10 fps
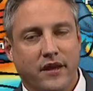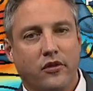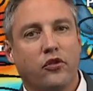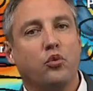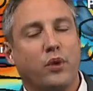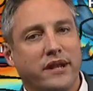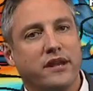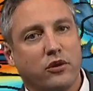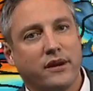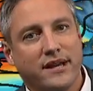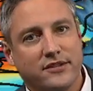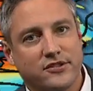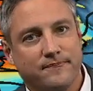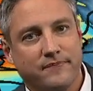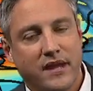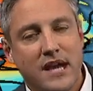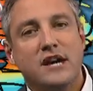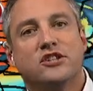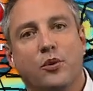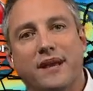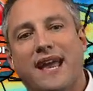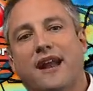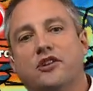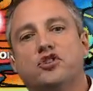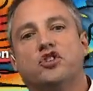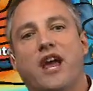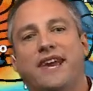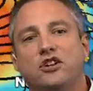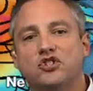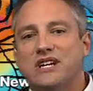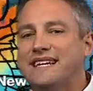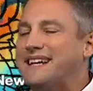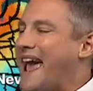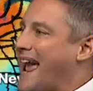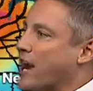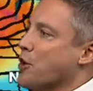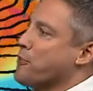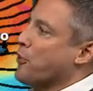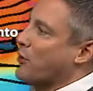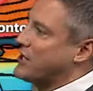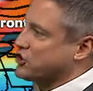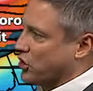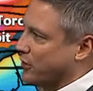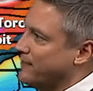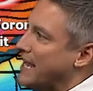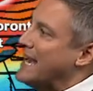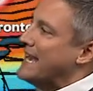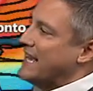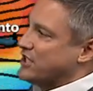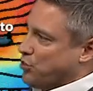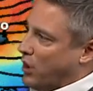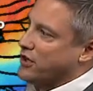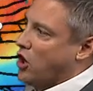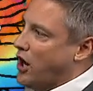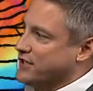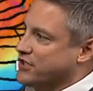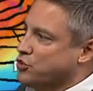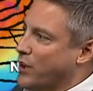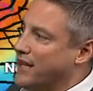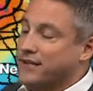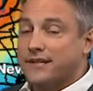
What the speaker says: the windier it is. So again, a change in air pressure is what causes wind.